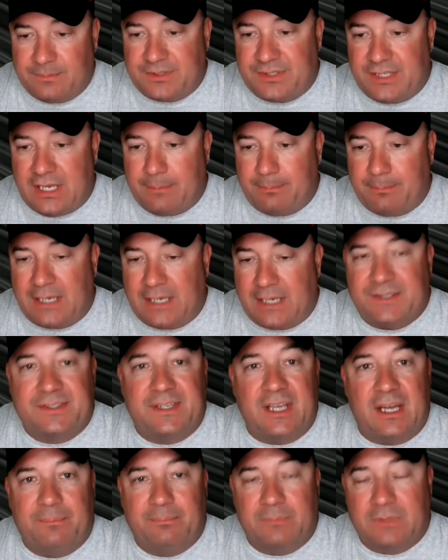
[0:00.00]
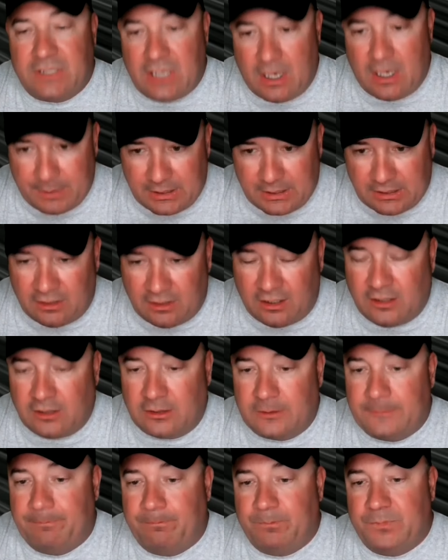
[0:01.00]
step by step coming
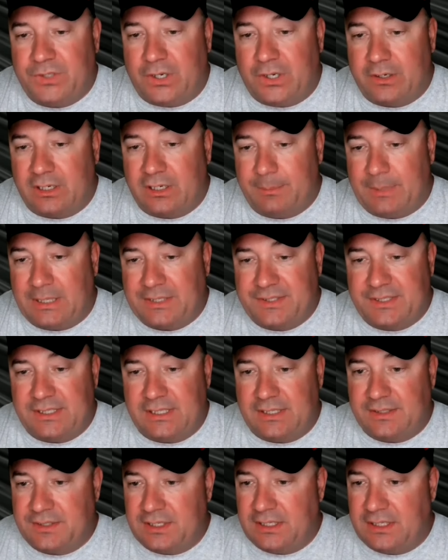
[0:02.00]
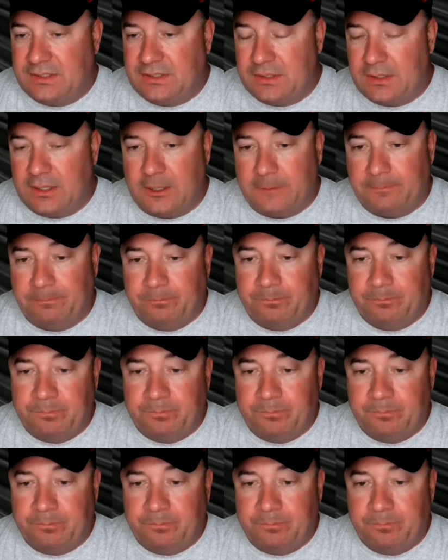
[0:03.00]
along. Talking about CSH there.